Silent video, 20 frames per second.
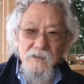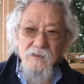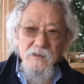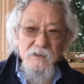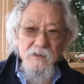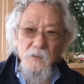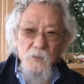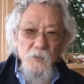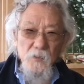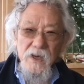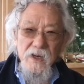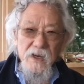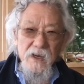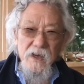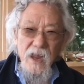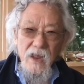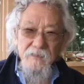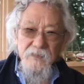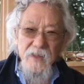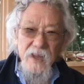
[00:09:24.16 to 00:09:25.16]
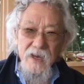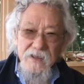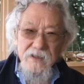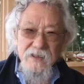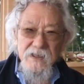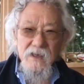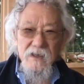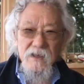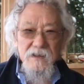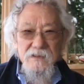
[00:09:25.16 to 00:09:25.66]
they
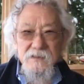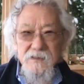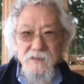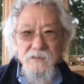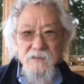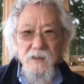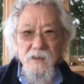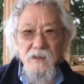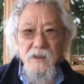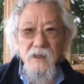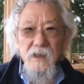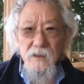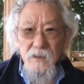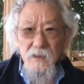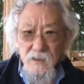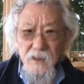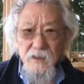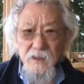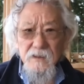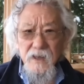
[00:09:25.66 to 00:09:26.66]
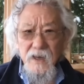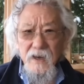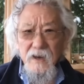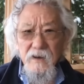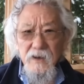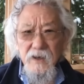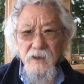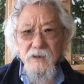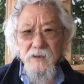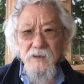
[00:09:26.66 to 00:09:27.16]
tell us, look, the
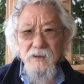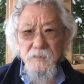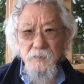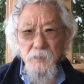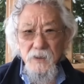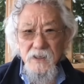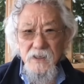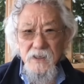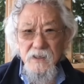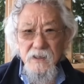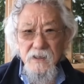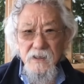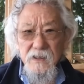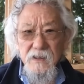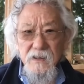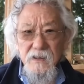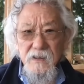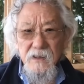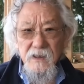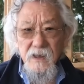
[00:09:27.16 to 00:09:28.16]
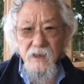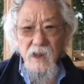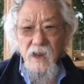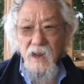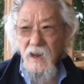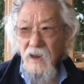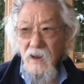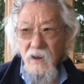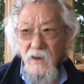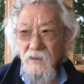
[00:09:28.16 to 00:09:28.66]
herring are depleted,
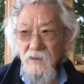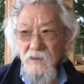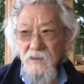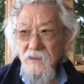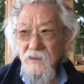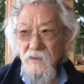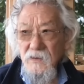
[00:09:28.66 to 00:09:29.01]
and